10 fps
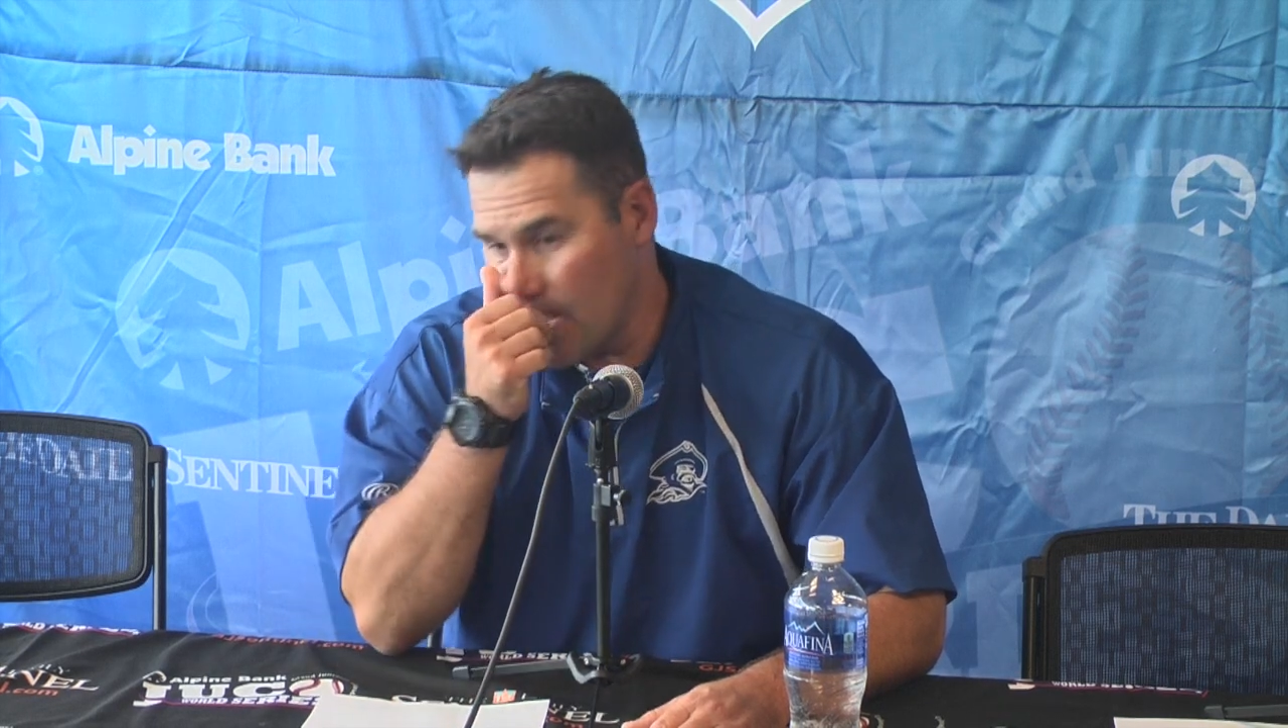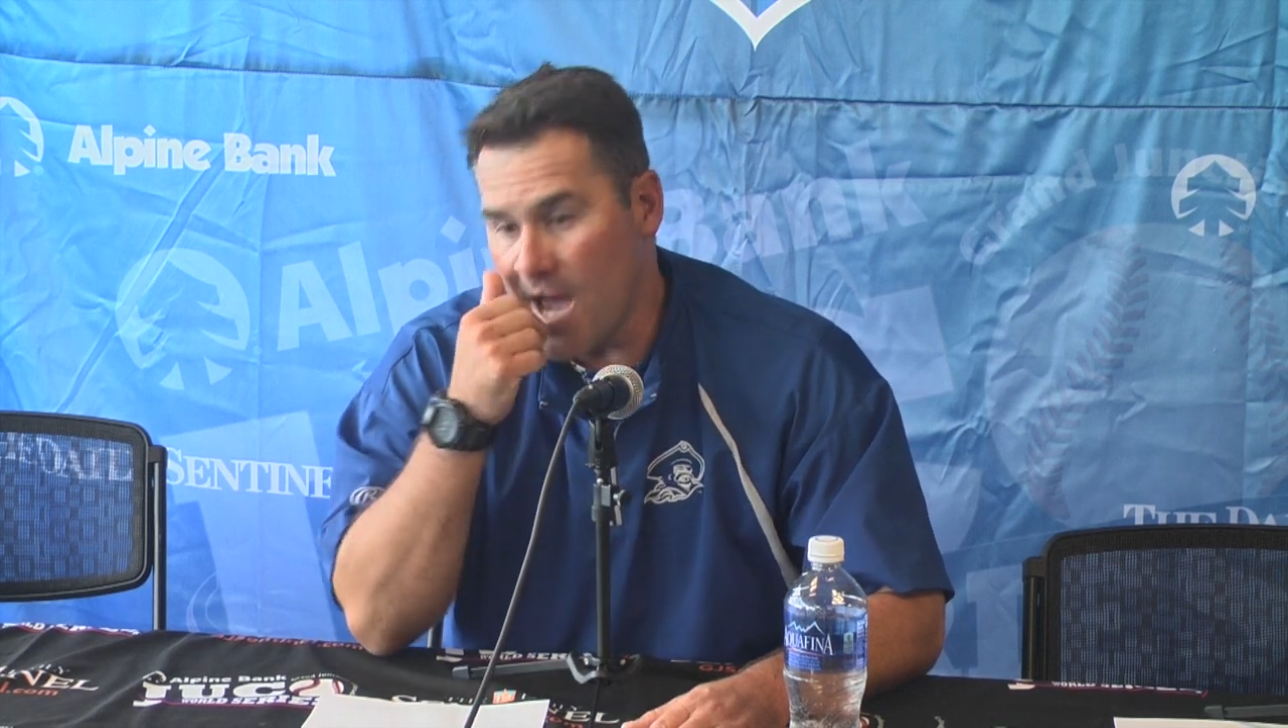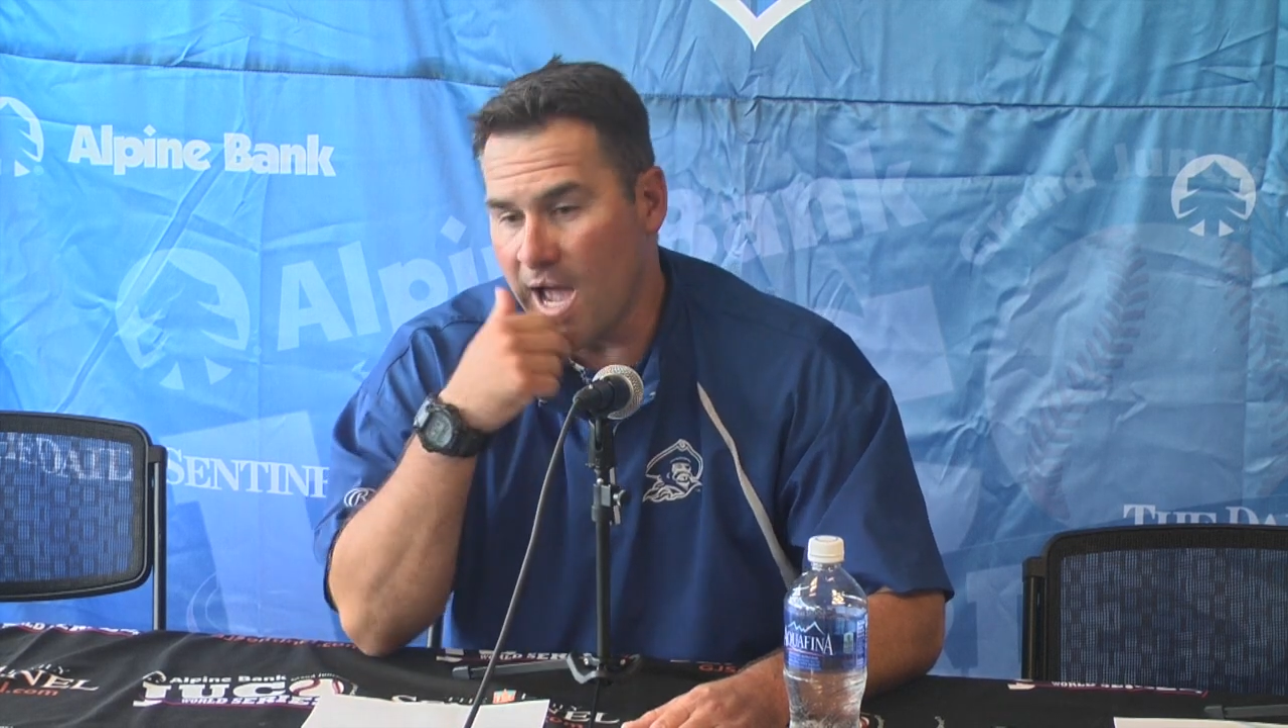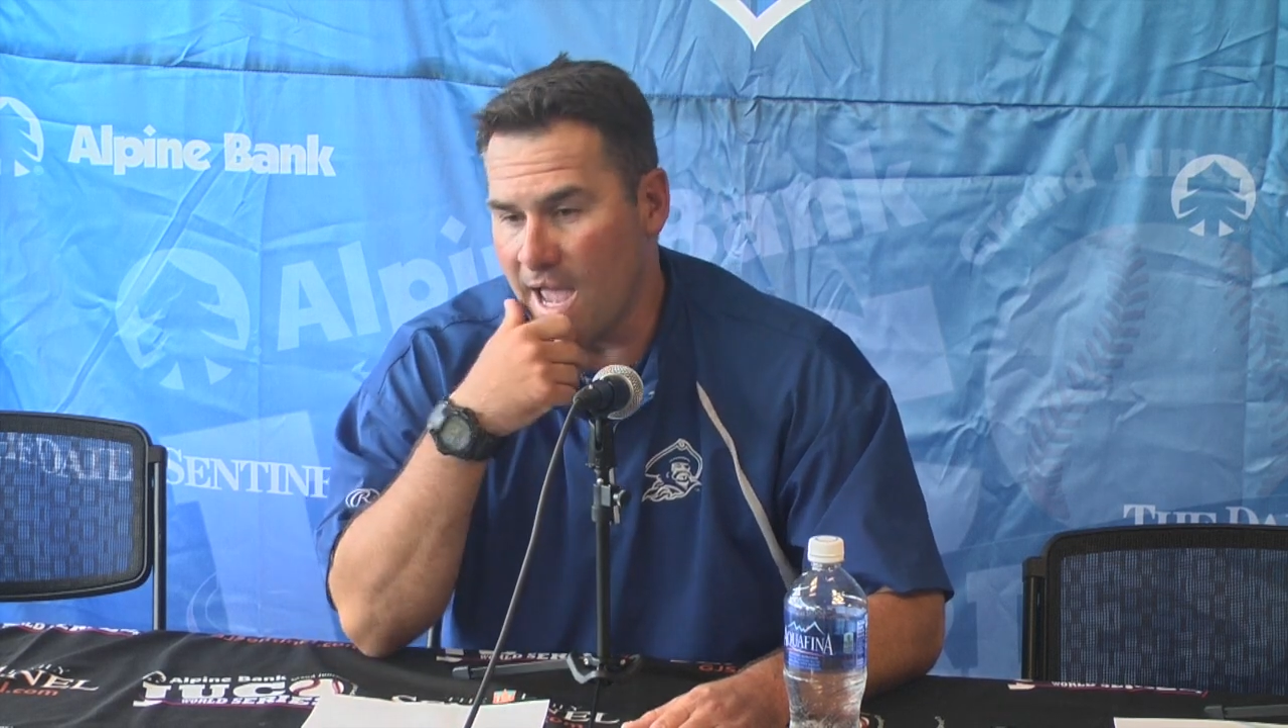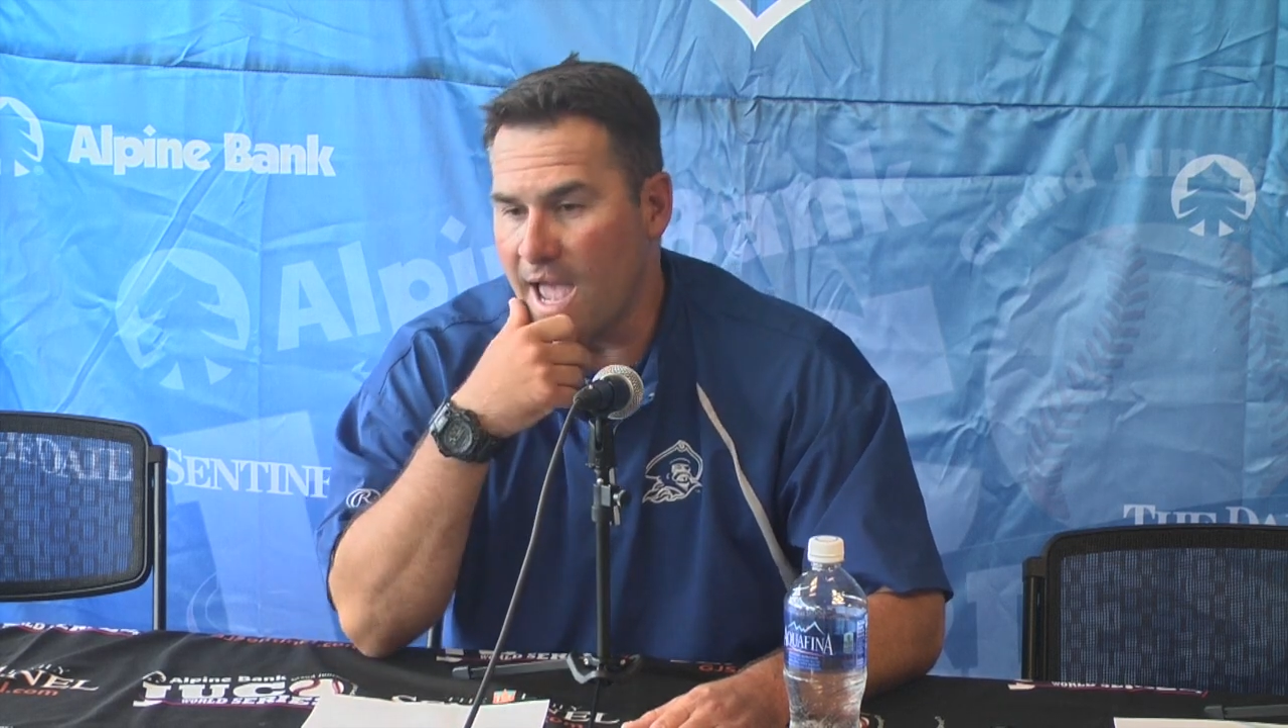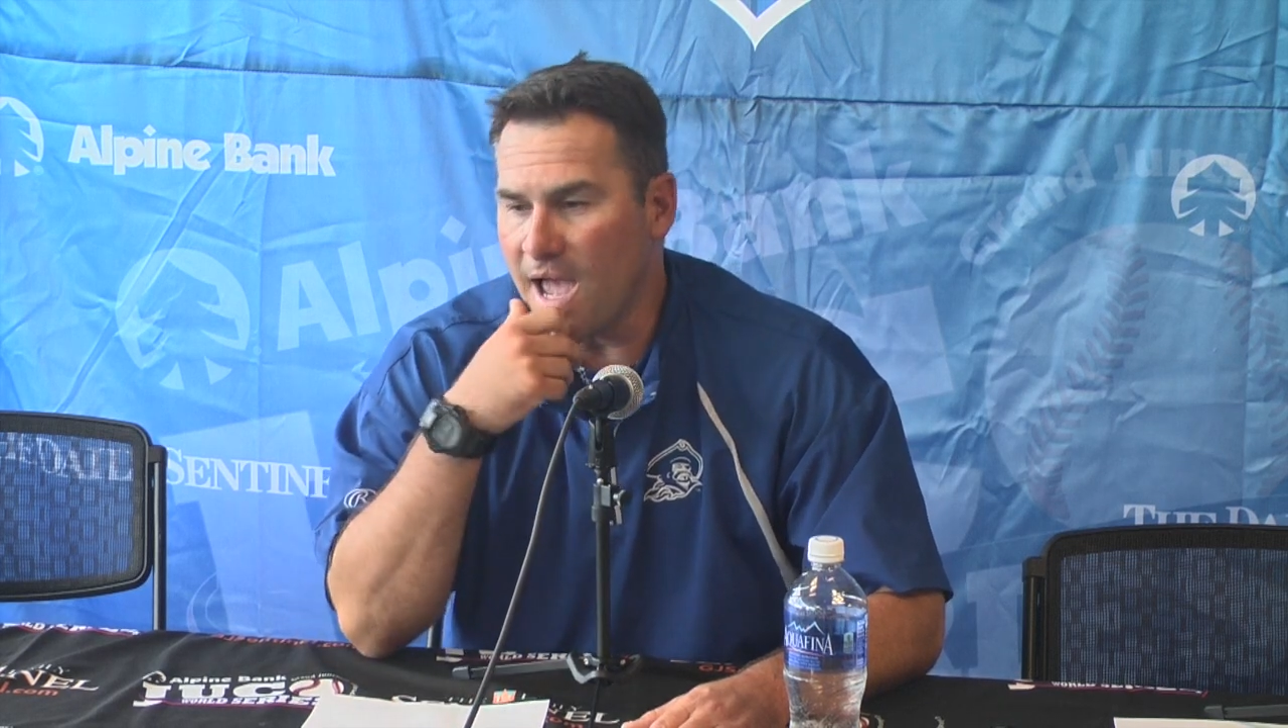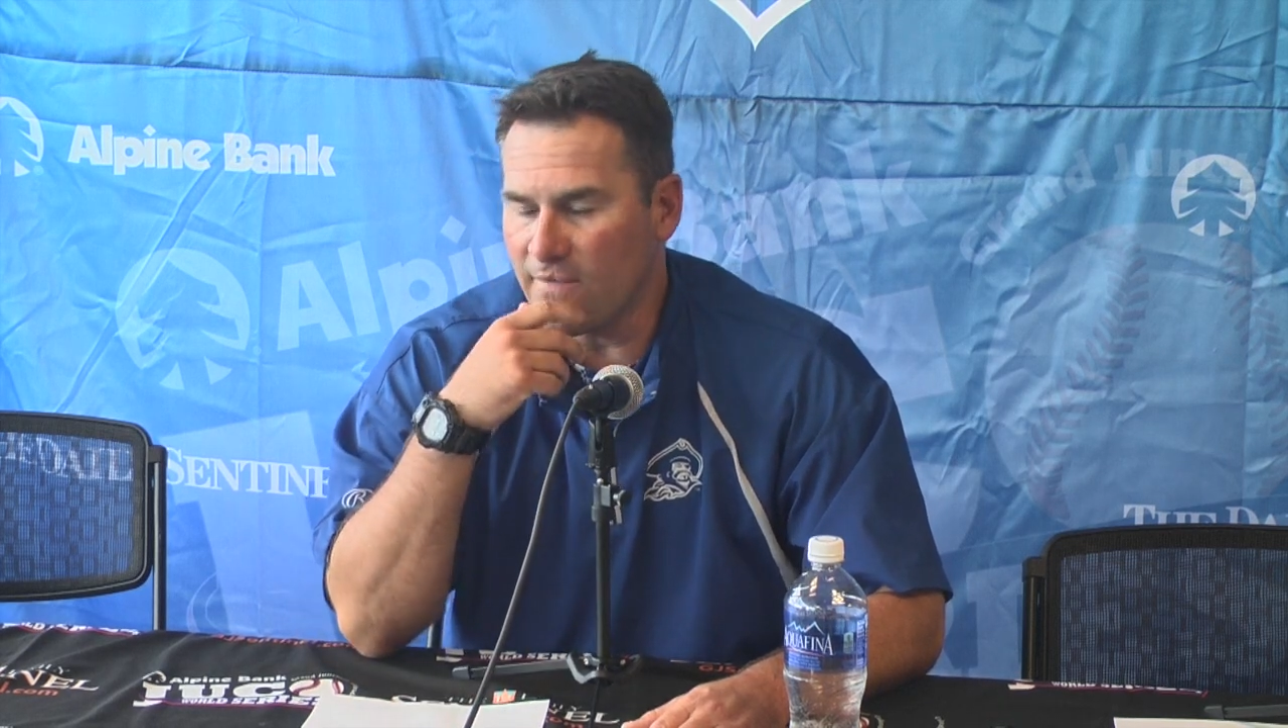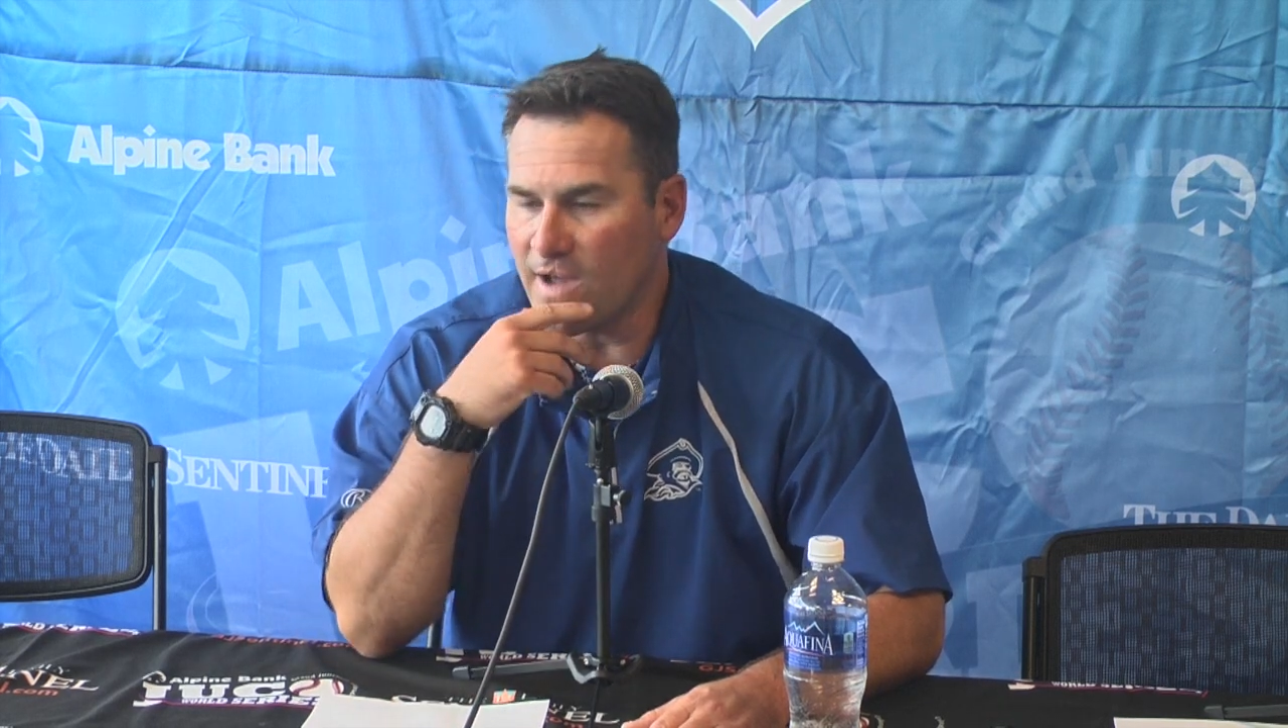I have.